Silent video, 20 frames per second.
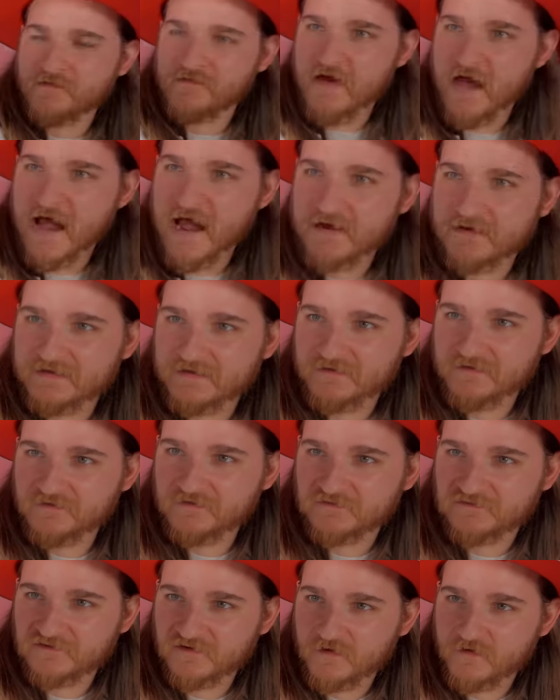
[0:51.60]
That
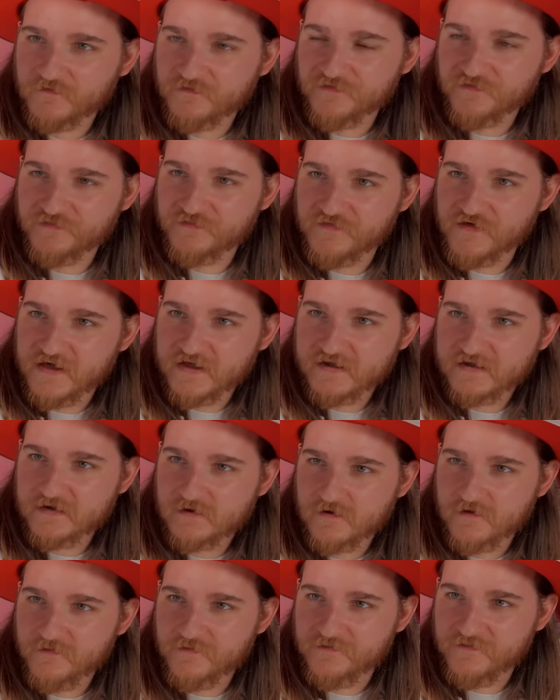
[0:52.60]
is thick.
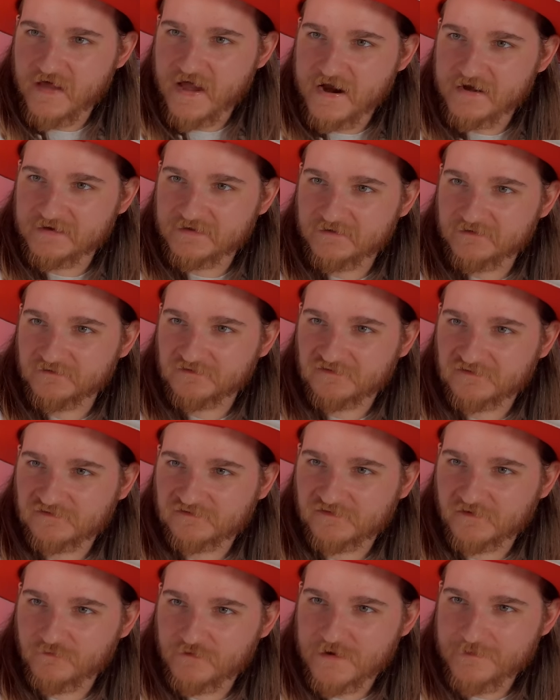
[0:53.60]
That is
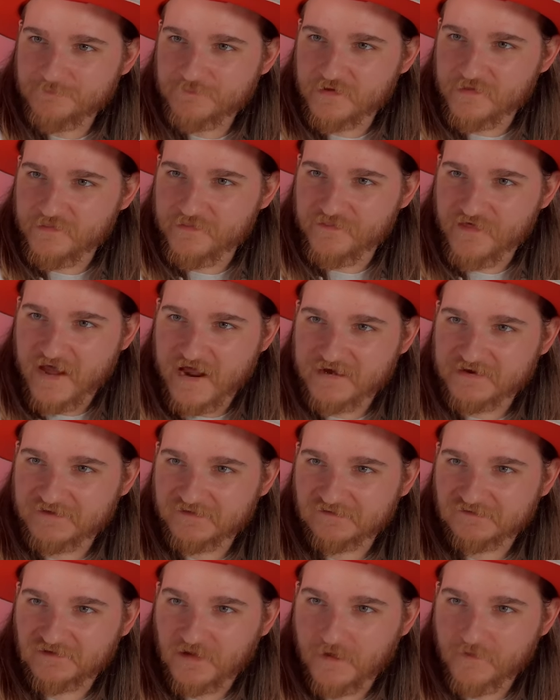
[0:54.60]
syrup. That
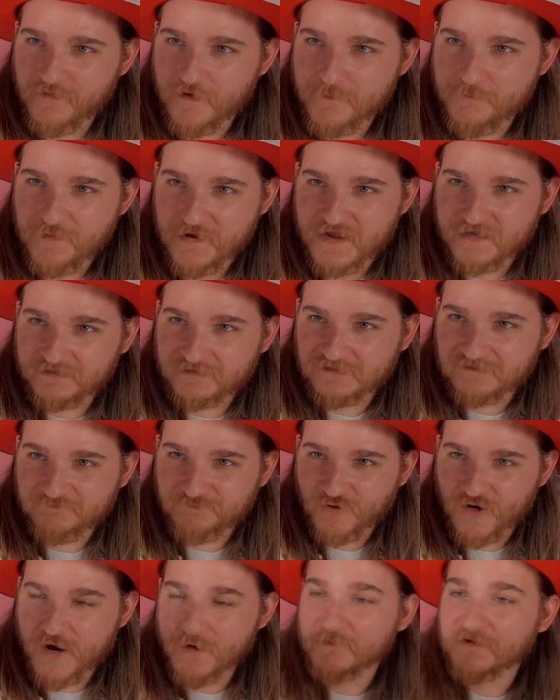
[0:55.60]
is the Bailey's
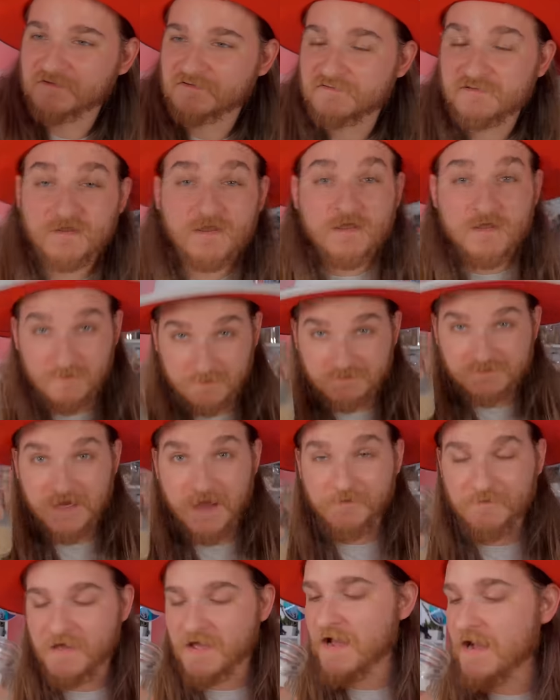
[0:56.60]
promise.
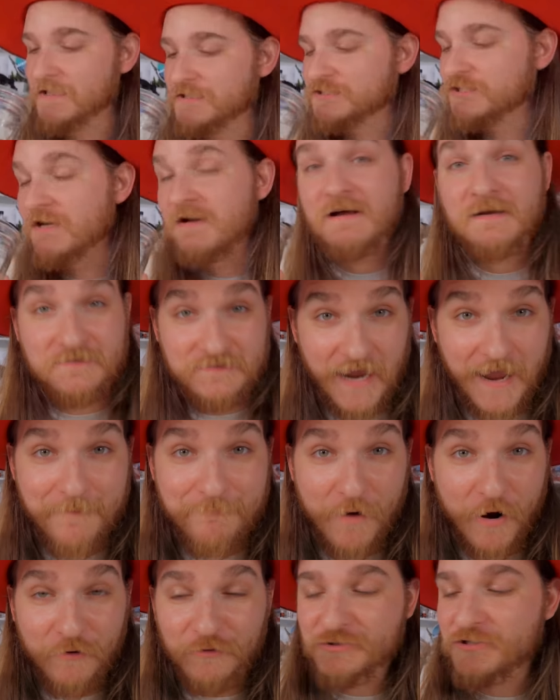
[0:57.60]
Down the hatch.
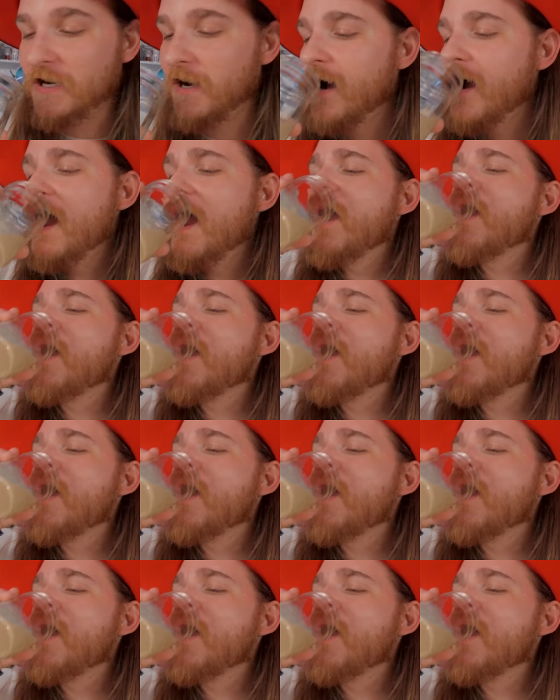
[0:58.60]
Diboja.